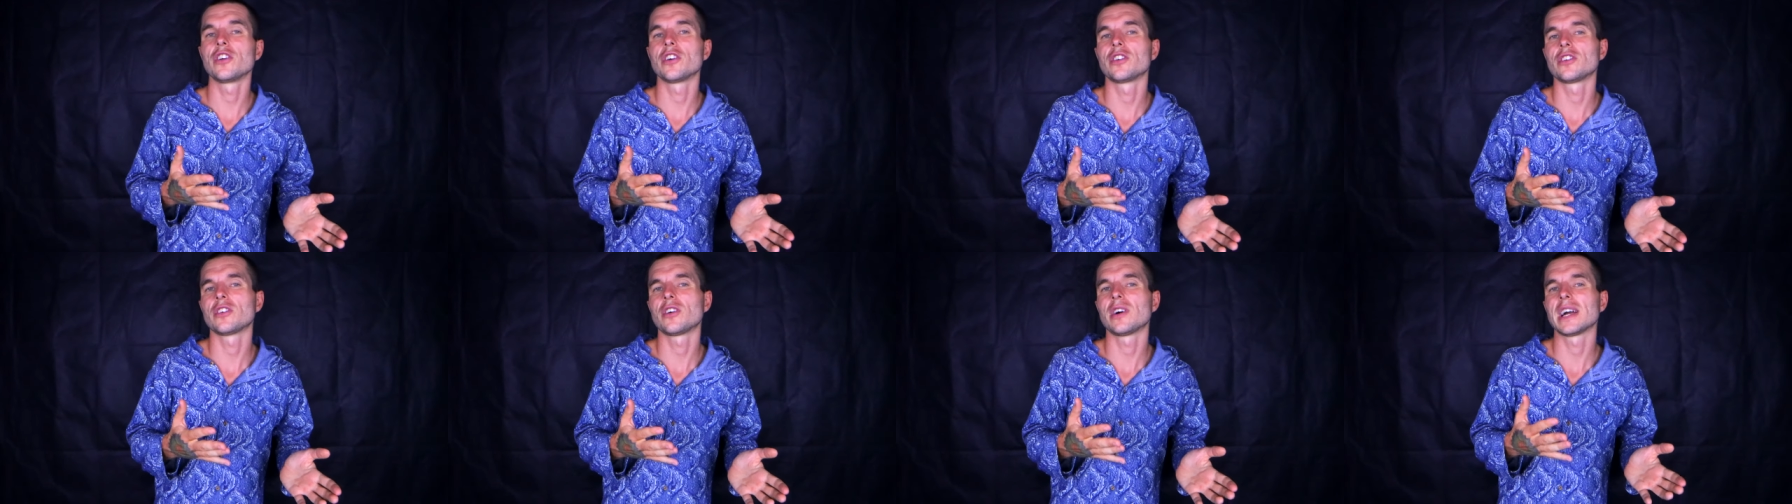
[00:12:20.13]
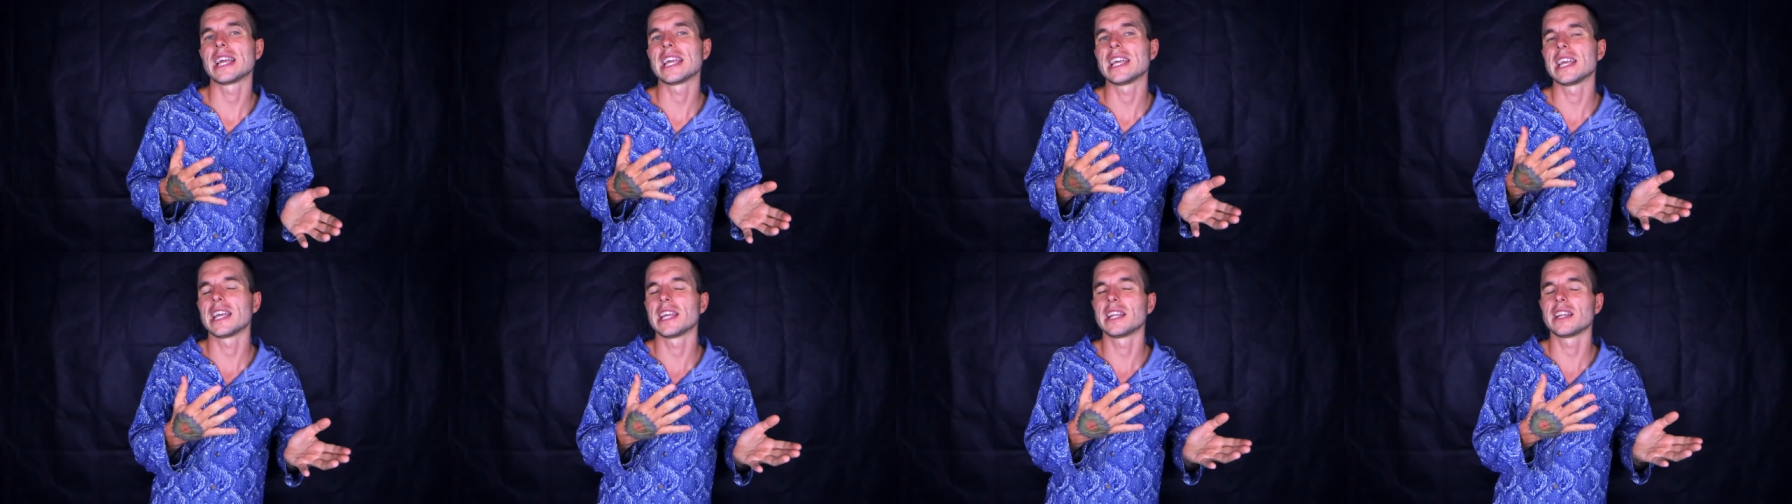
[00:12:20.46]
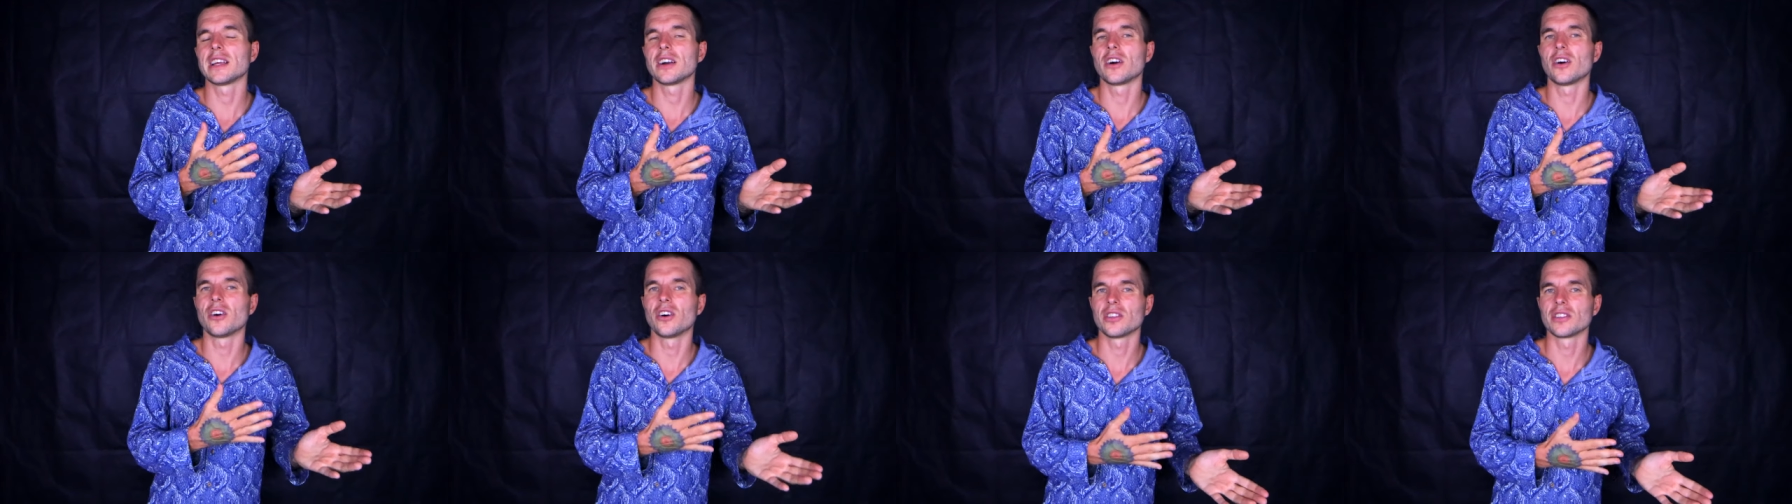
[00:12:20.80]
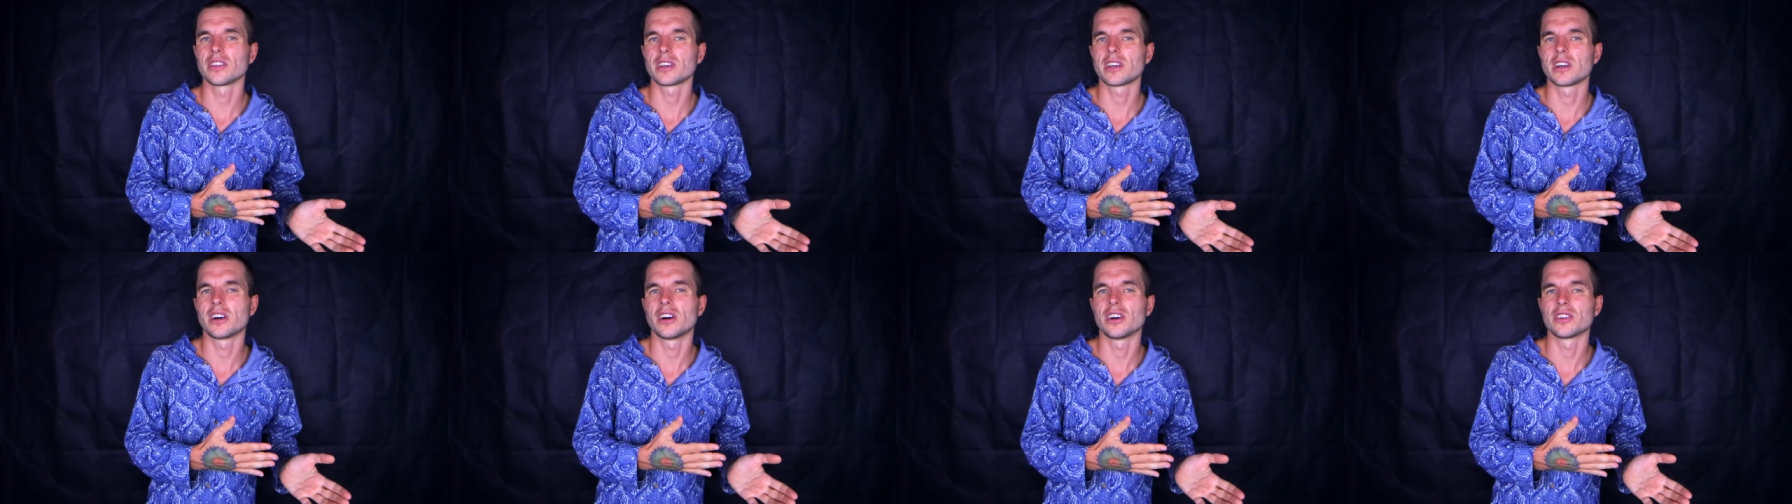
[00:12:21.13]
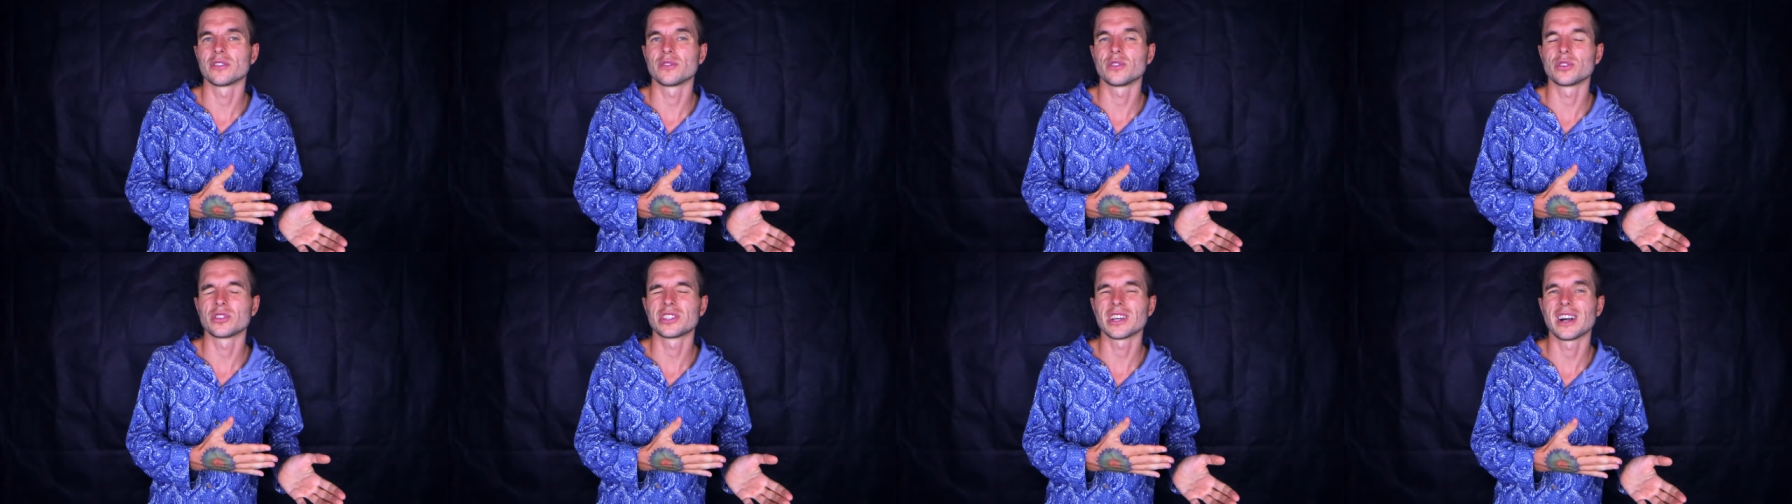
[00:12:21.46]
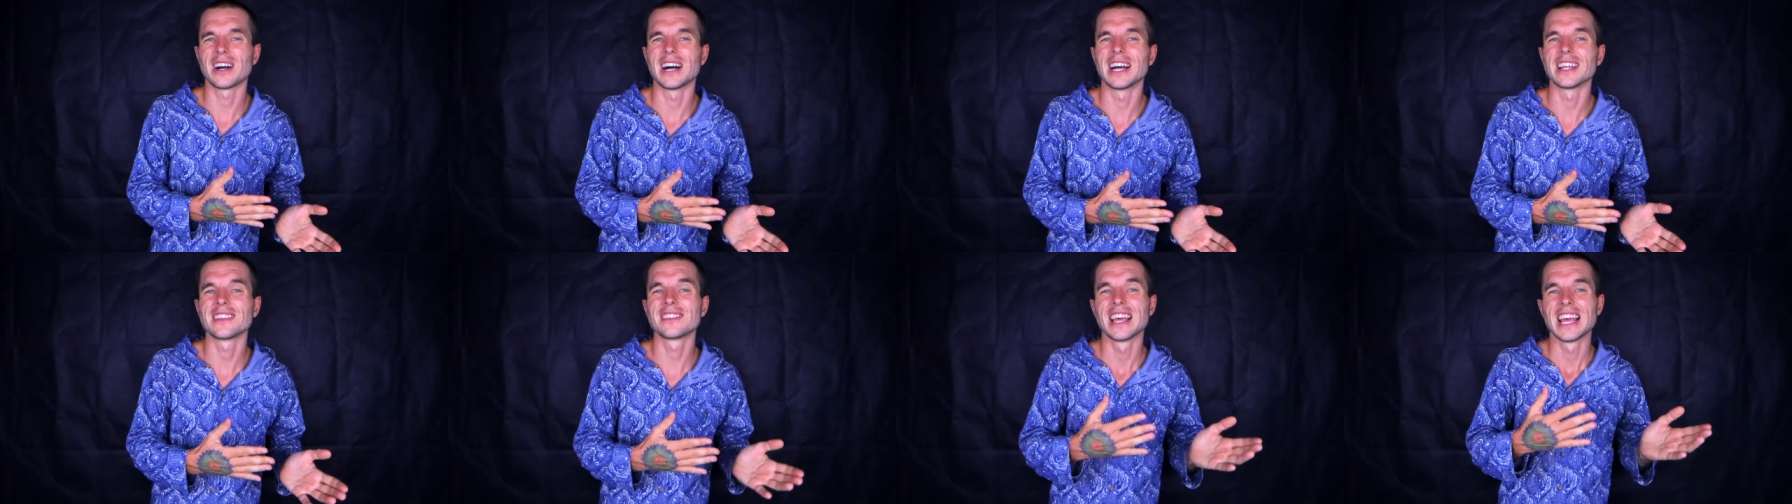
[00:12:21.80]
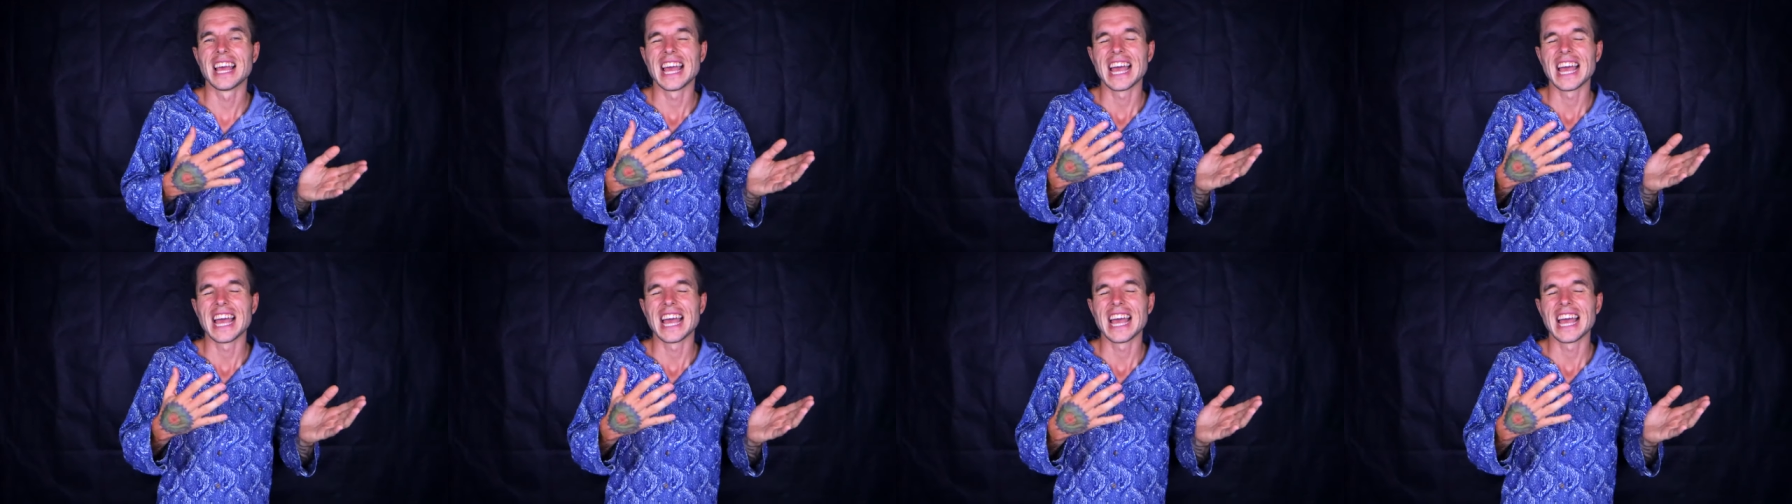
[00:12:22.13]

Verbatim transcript: you're not eating on the carnivore diet.